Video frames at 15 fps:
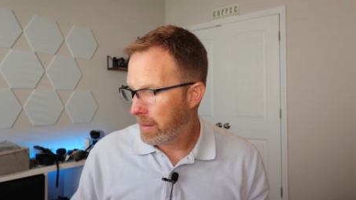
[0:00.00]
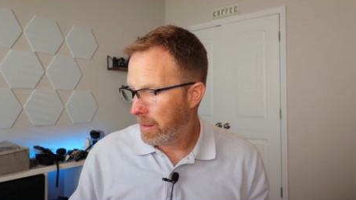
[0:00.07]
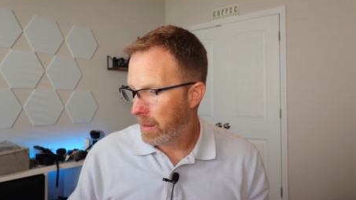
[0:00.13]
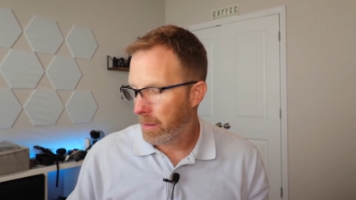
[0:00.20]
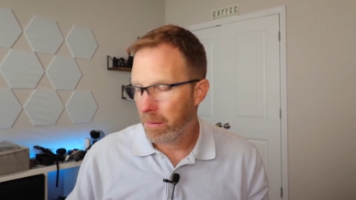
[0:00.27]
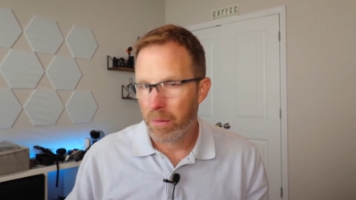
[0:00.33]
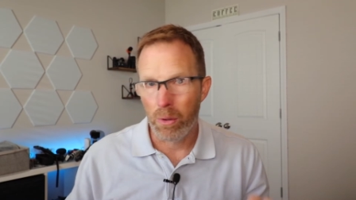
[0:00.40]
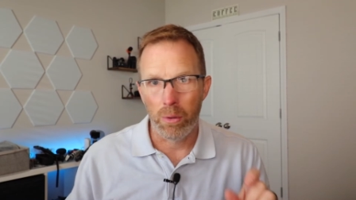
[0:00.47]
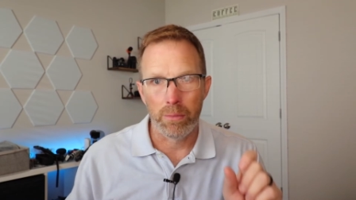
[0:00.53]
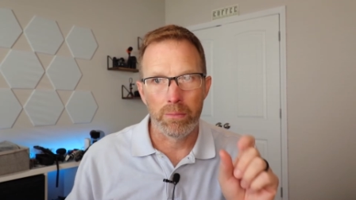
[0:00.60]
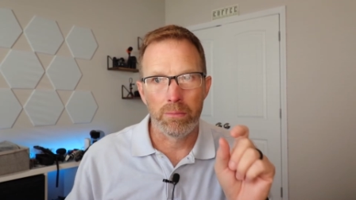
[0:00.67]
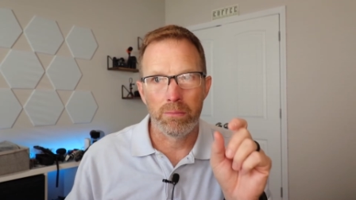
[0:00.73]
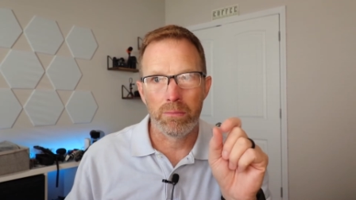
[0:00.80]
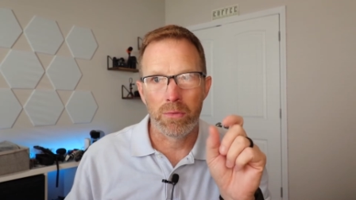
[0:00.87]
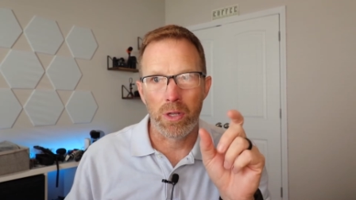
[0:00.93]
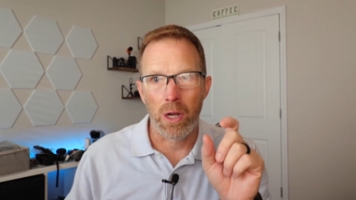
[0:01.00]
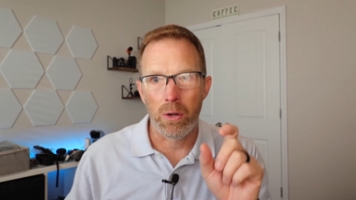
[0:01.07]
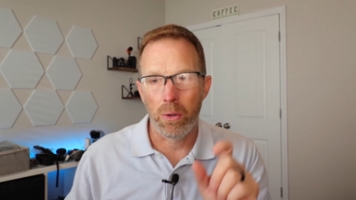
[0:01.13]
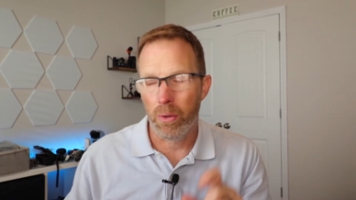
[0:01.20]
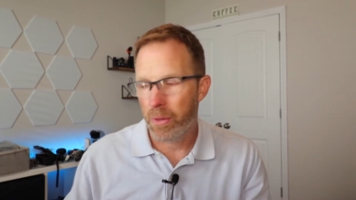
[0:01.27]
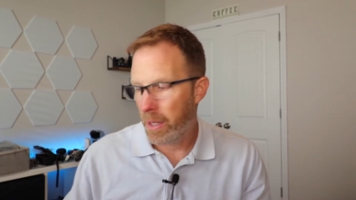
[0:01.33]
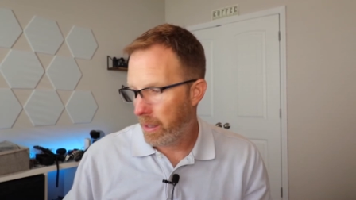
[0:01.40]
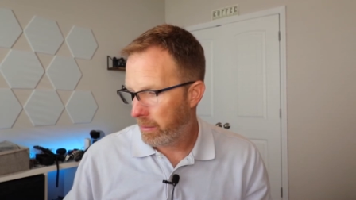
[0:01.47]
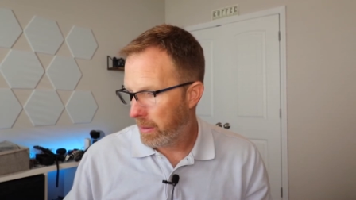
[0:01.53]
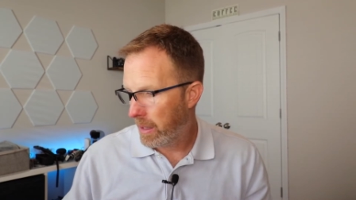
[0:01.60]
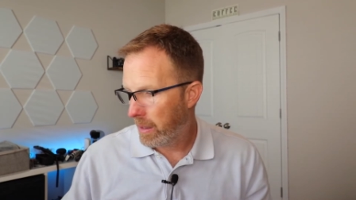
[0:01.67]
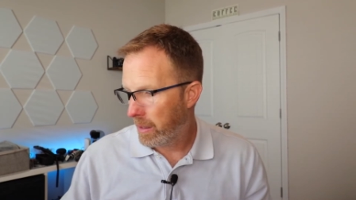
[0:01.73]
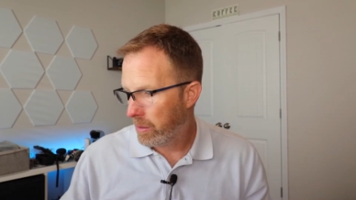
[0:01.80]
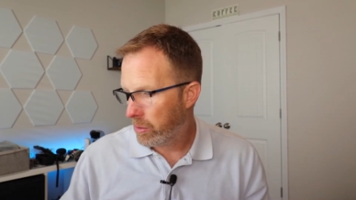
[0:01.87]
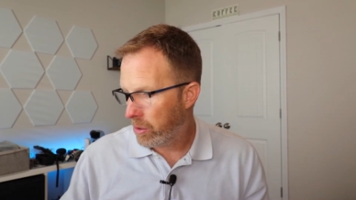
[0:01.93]
little dongle thing,
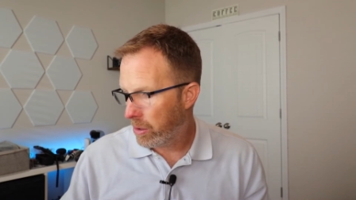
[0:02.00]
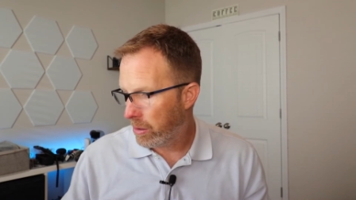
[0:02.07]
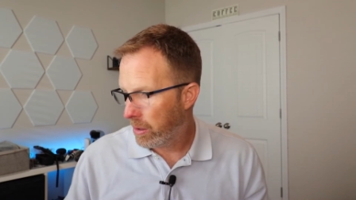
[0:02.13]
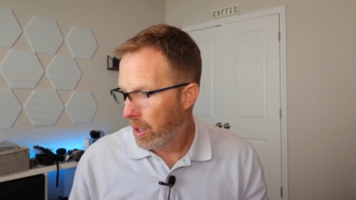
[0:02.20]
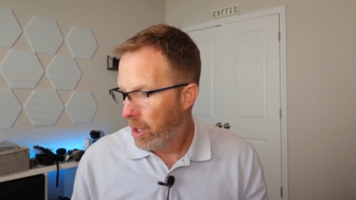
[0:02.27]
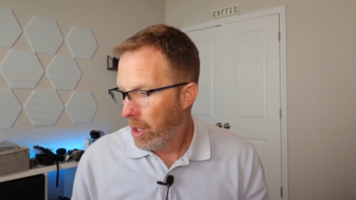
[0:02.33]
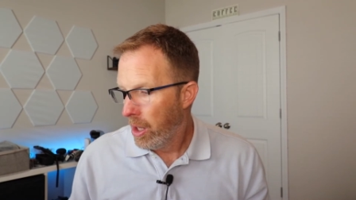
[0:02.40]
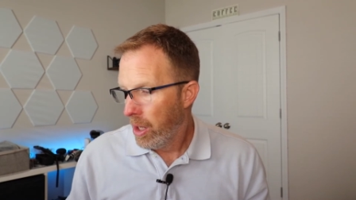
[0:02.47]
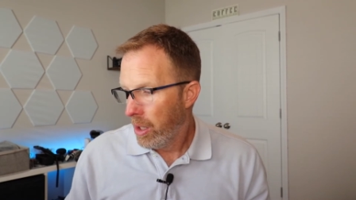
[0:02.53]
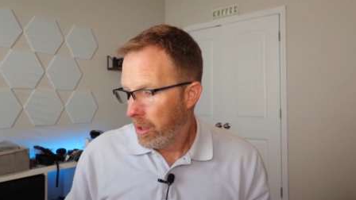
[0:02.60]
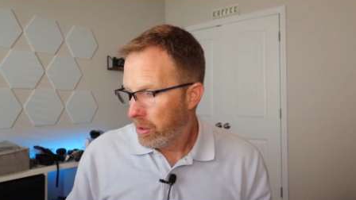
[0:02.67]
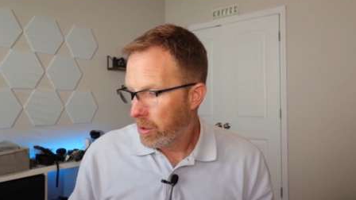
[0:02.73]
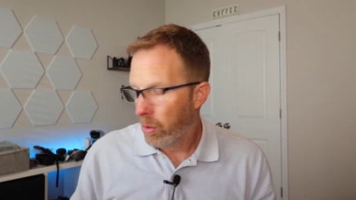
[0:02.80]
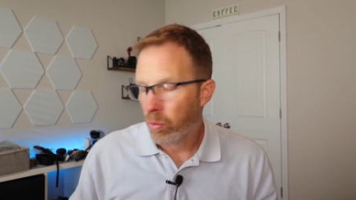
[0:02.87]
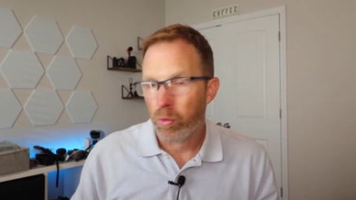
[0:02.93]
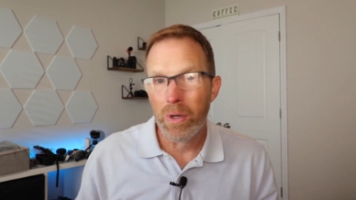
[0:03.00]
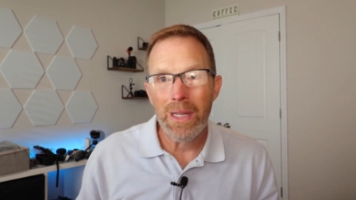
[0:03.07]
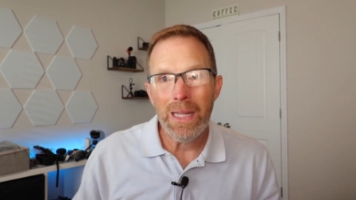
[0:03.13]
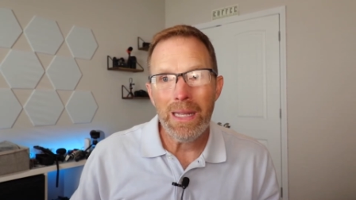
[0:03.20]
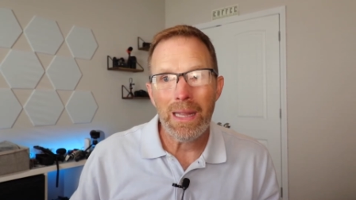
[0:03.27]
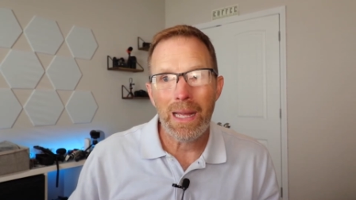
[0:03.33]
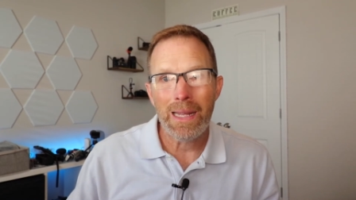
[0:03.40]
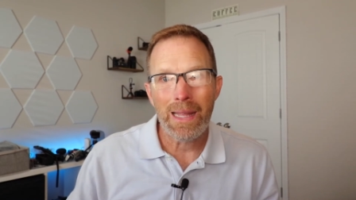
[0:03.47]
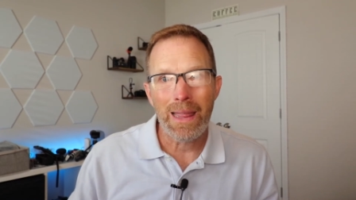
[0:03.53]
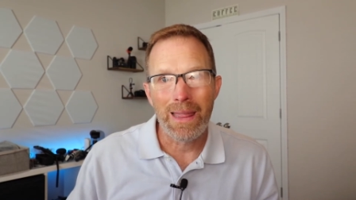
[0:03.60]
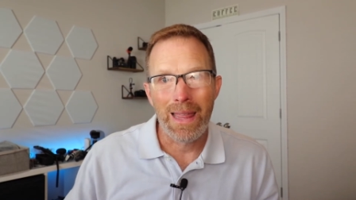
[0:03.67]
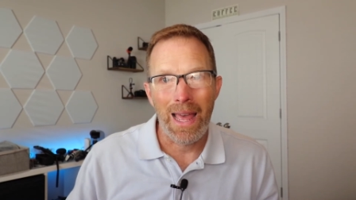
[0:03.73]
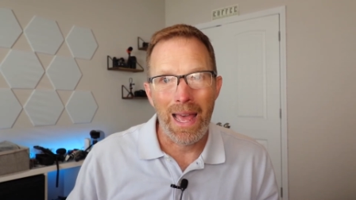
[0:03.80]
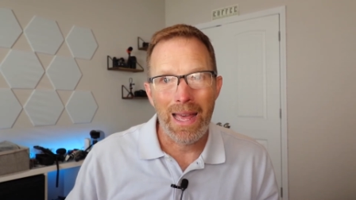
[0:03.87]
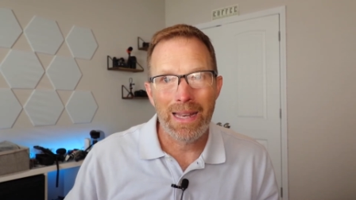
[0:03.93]
that insert. So really like
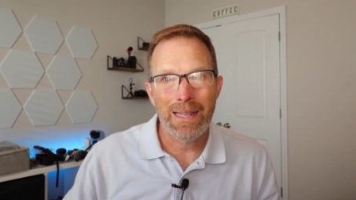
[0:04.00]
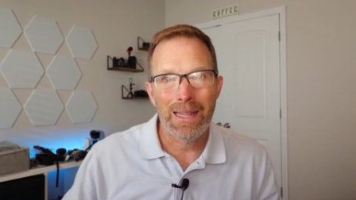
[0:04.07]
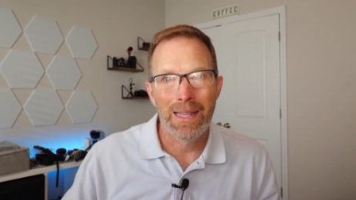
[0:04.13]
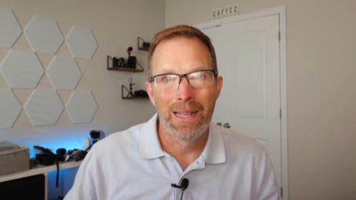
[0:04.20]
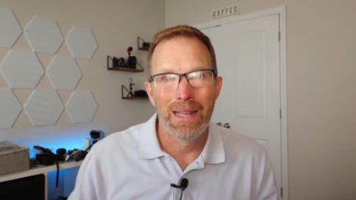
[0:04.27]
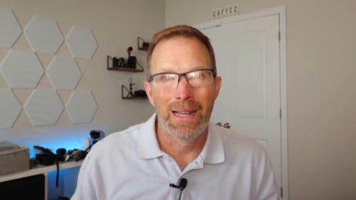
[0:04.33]
that,